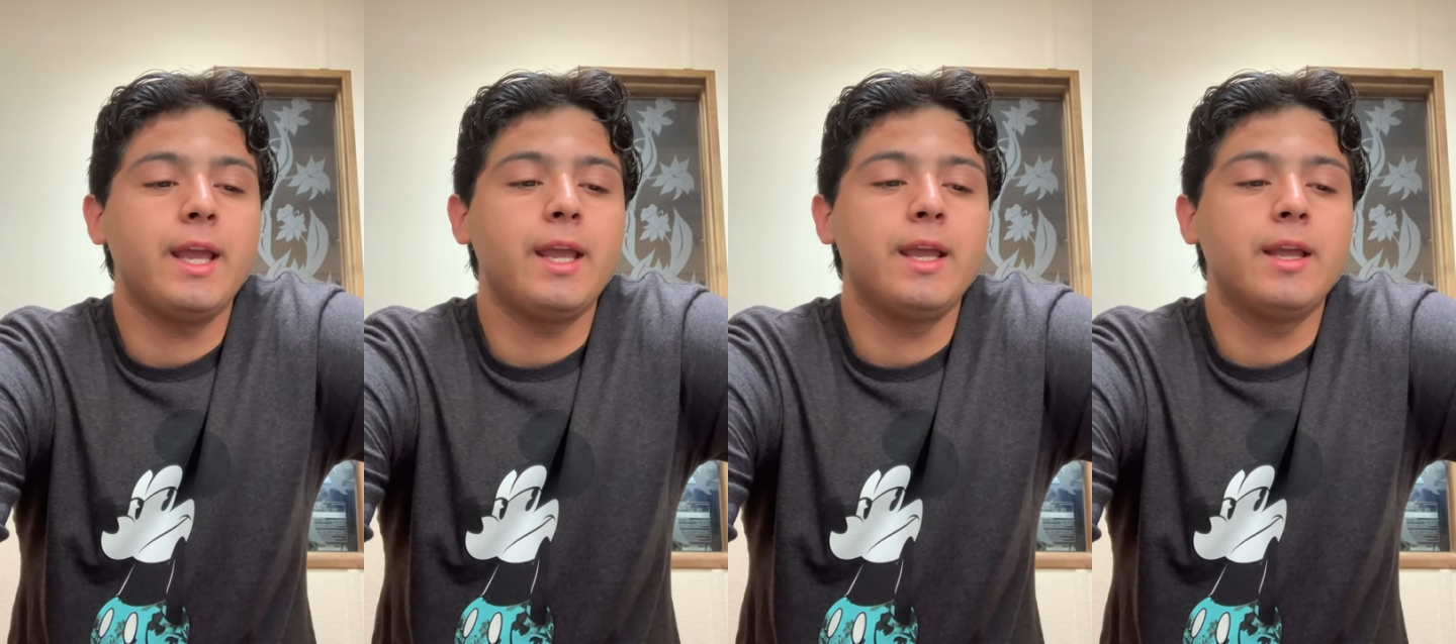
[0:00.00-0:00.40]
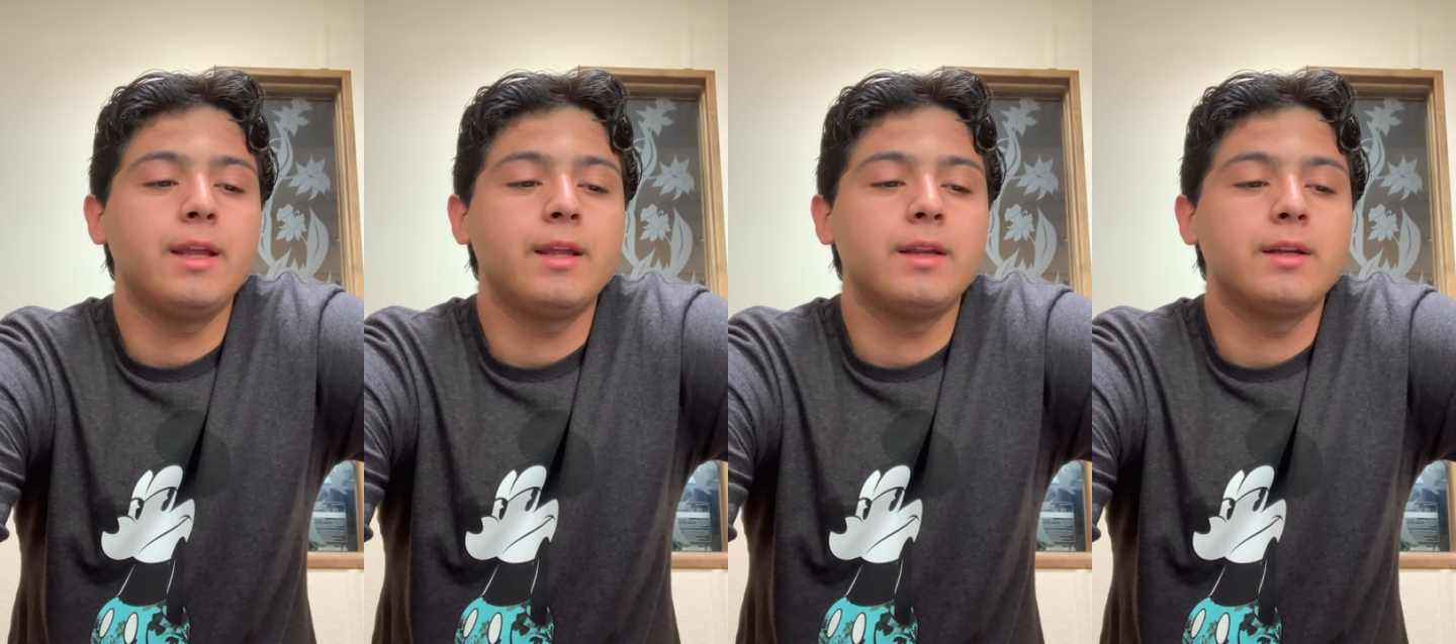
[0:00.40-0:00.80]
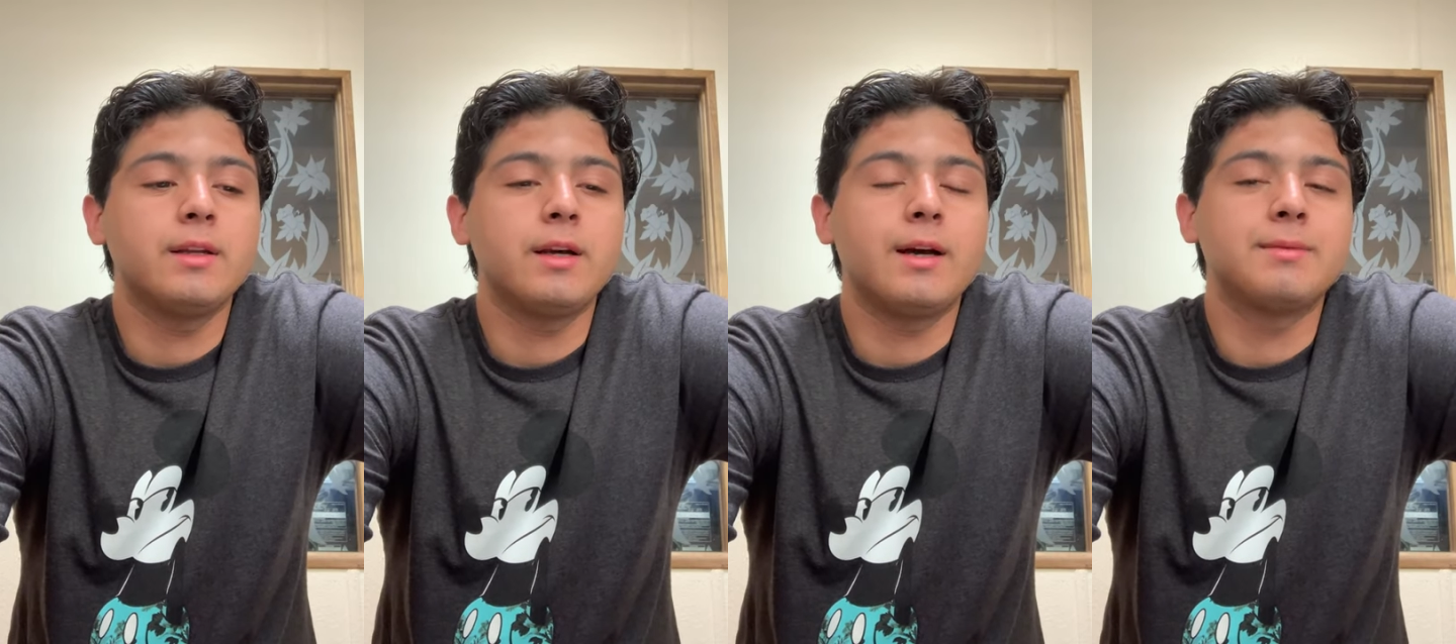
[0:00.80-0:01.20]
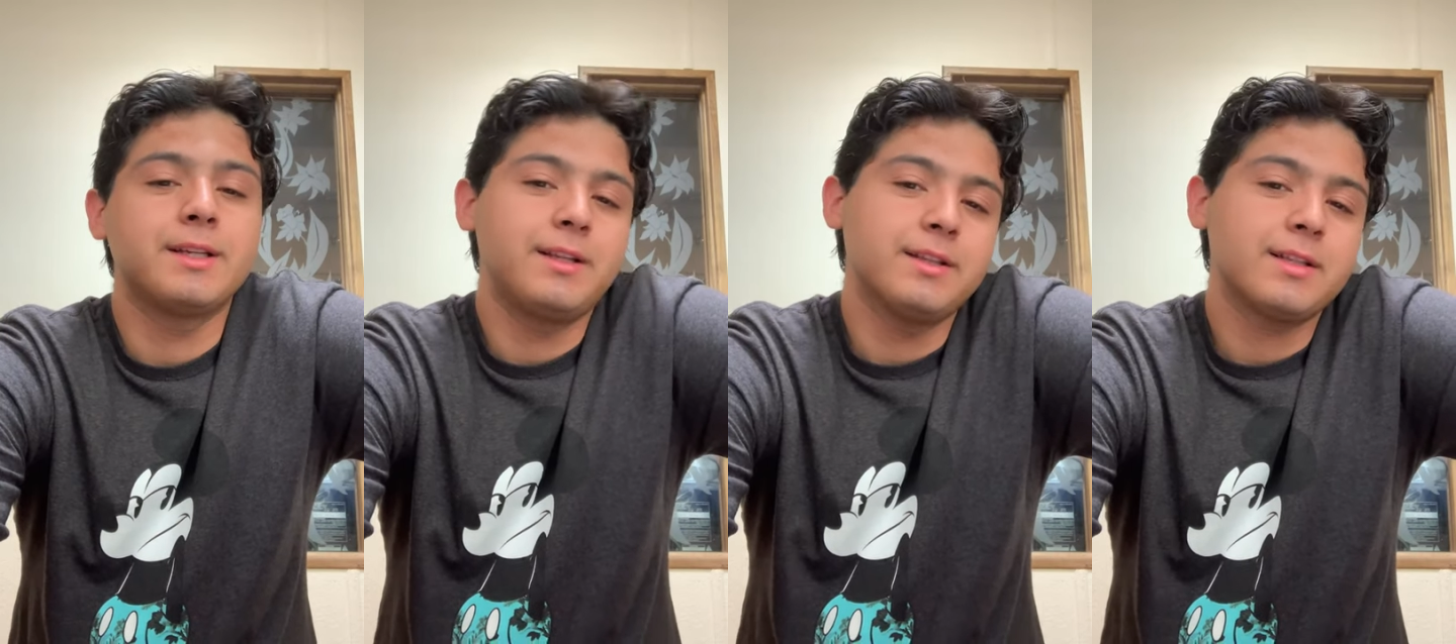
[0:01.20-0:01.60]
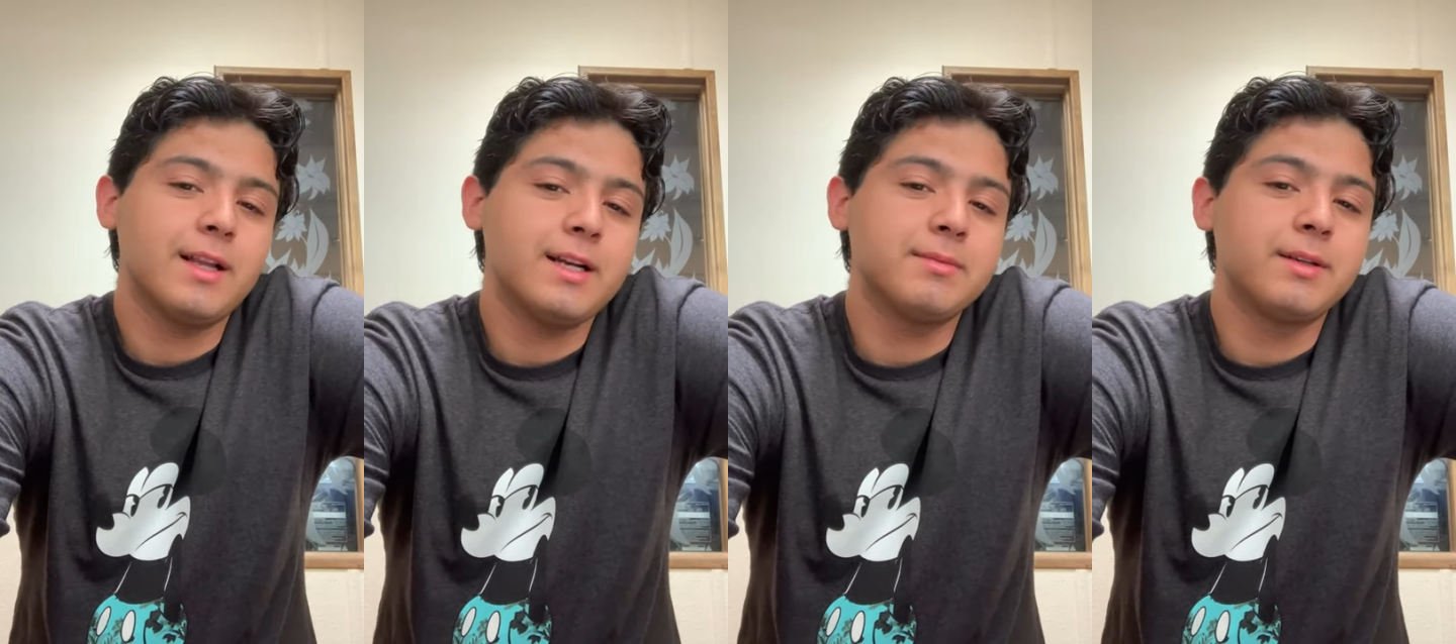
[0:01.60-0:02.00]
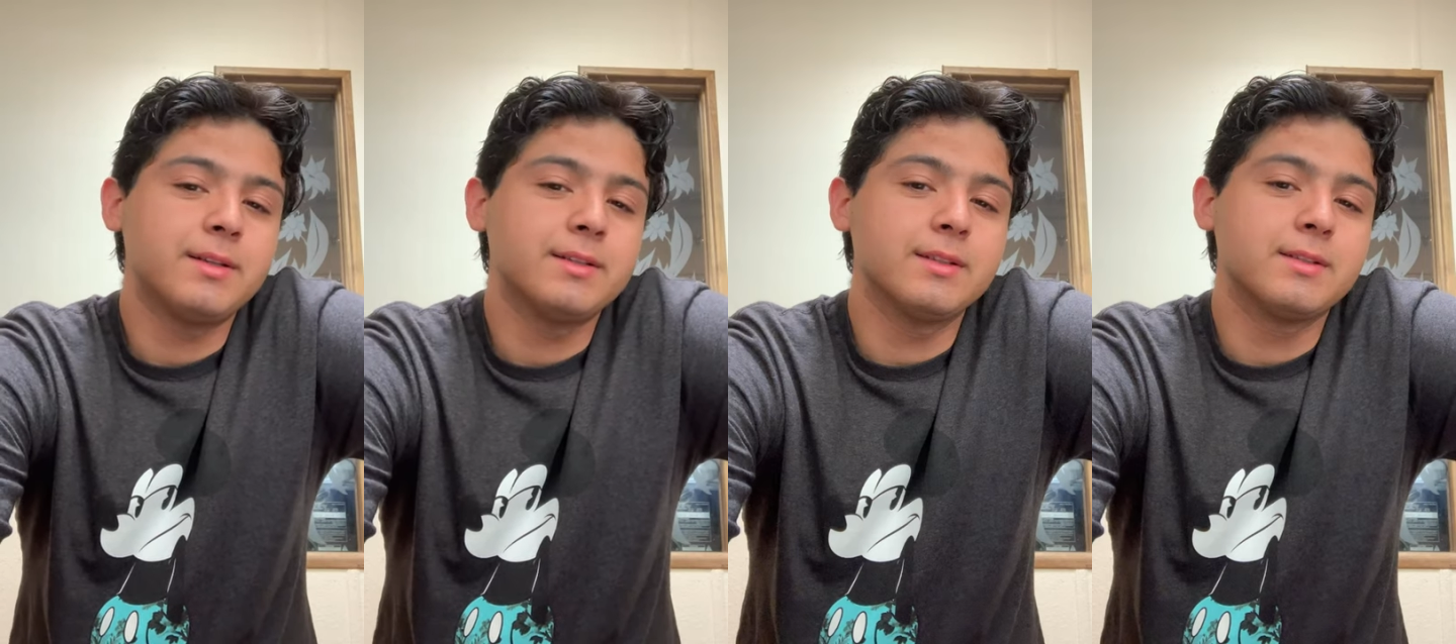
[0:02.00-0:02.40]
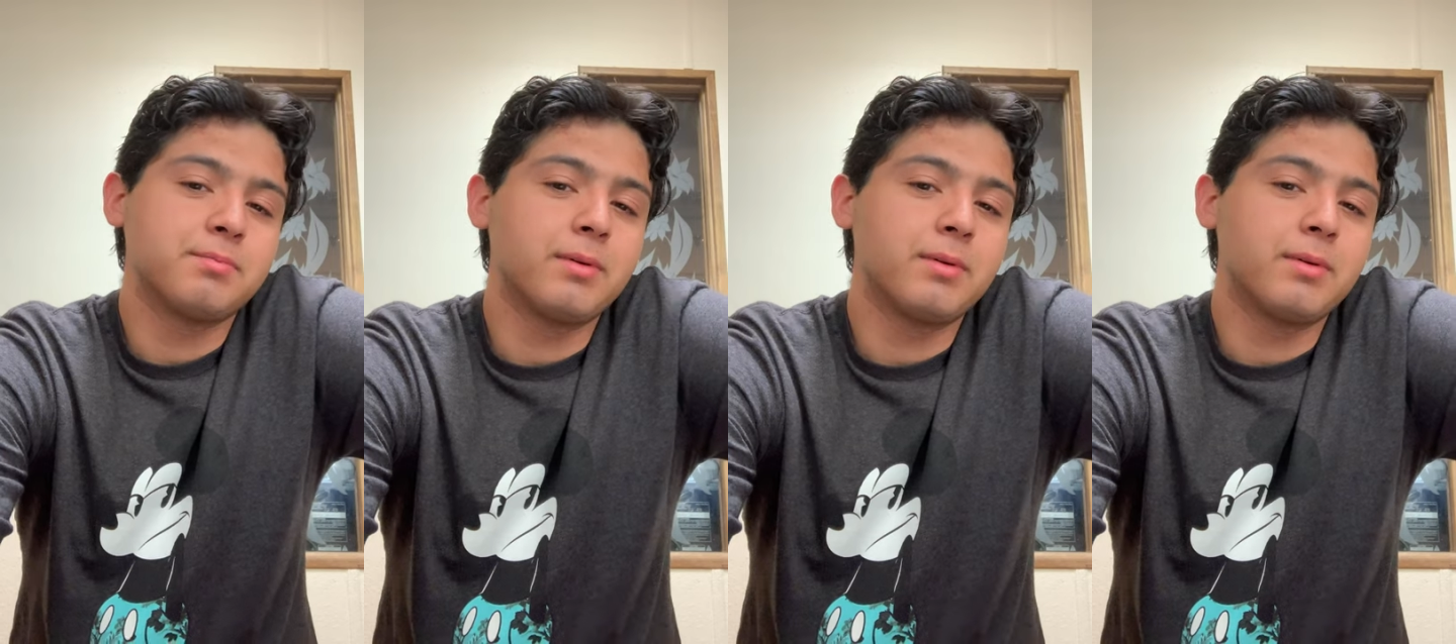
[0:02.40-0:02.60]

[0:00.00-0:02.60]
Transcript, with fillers: And I'm taking this class because it's